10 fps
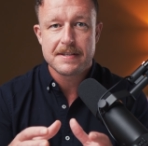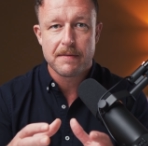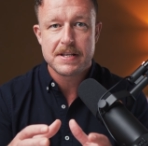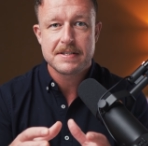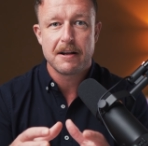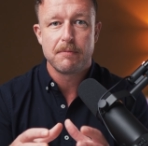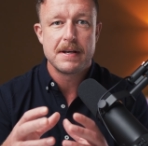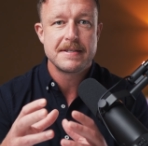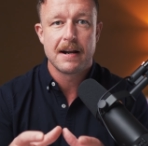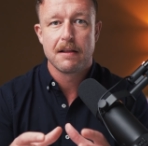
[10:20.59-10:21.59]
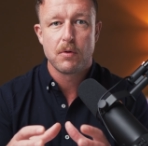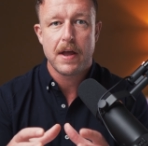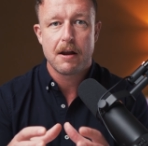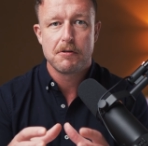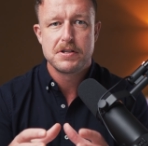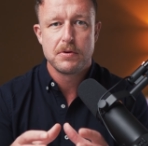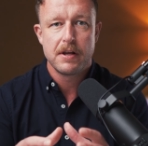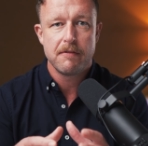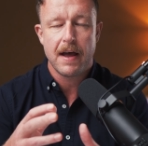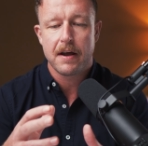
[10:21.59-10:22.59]
some of this stuff might sound a little
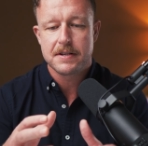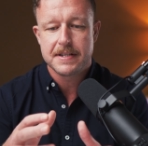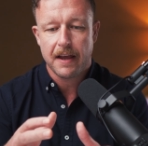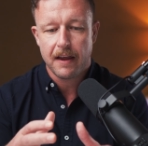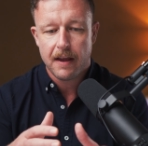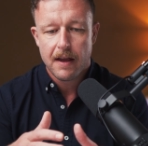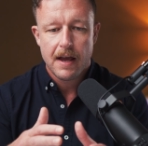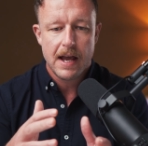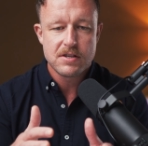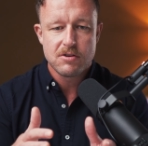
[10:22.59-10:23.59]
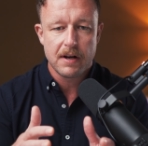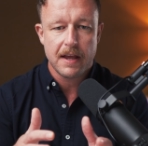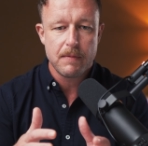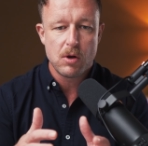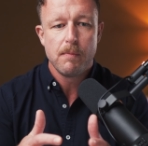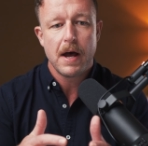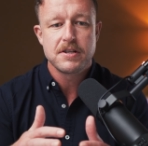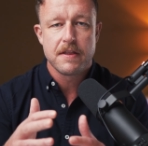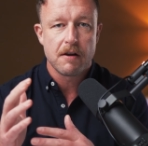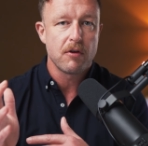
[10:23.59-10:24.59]
counterintuitive. Hang on a second. He's trying to get me to
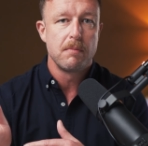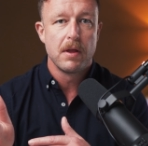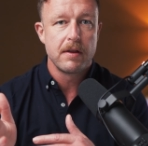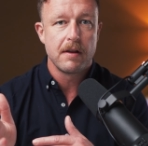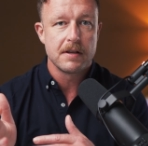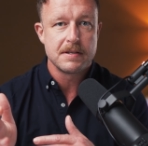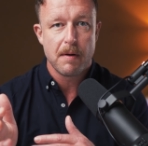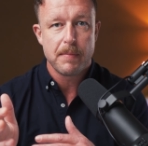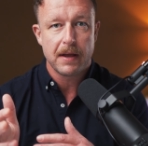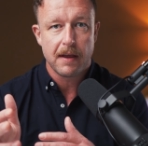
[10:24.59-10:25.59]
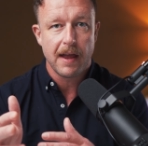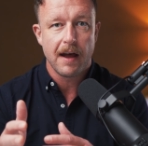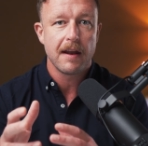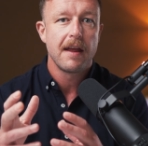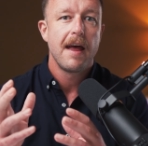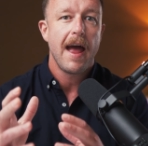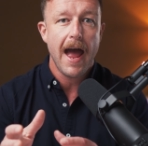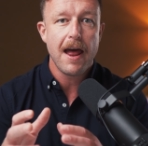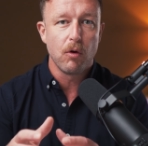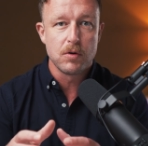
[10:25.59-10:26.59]
imagine that I've got a million dollars in my bank account.
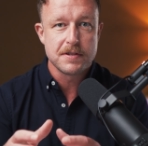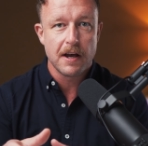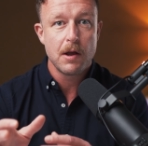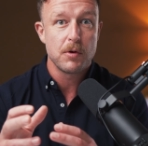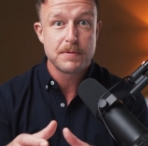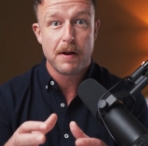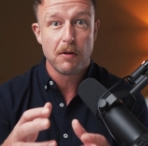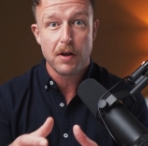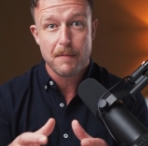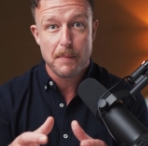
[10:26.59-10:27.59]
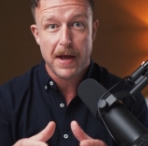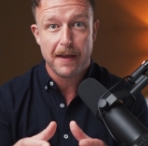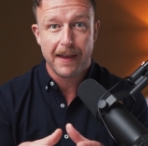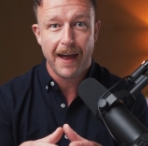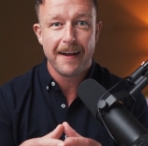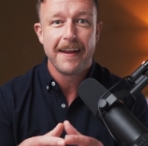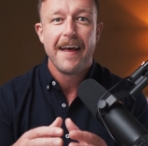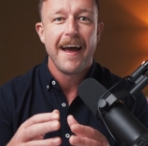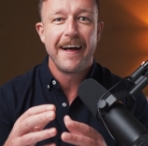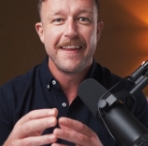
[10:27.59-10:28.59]
And also he wants me to look at my bank account
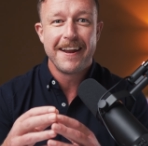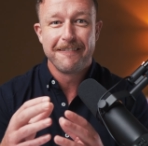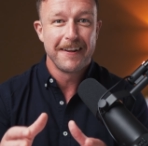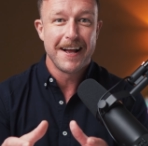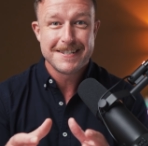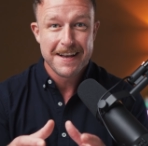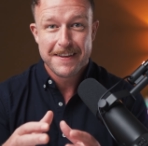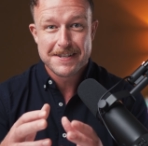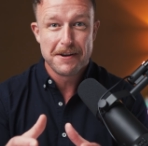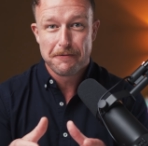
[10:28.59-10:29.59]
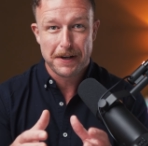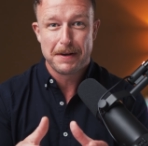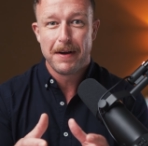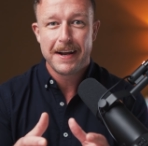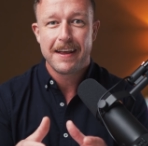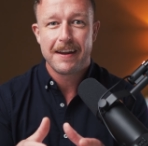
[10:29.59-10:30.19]
and then realize there's no freaking money in